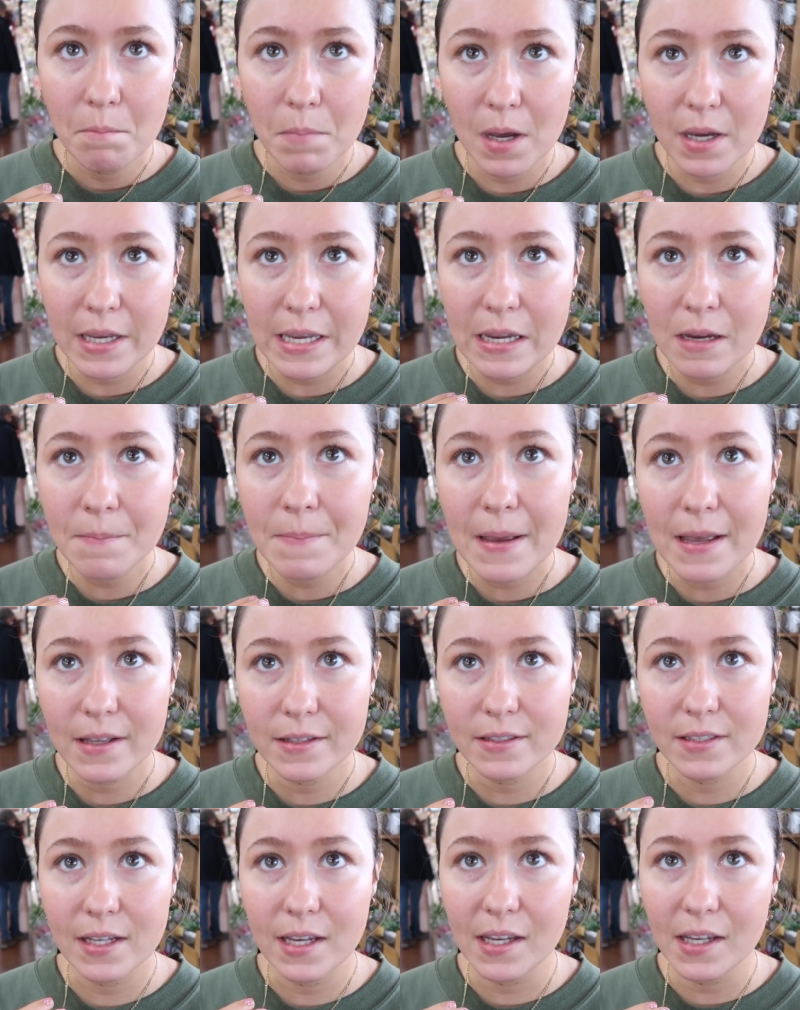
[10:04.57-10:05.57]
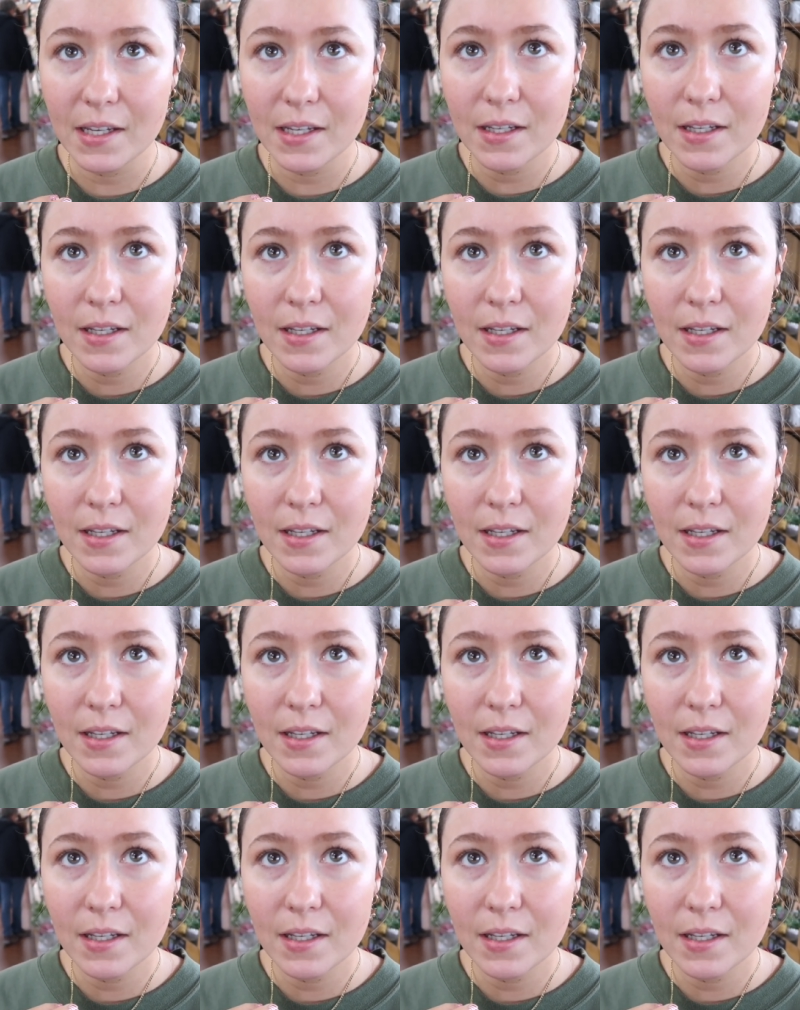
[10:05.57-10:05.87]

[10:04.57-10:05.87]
Buggy or basket?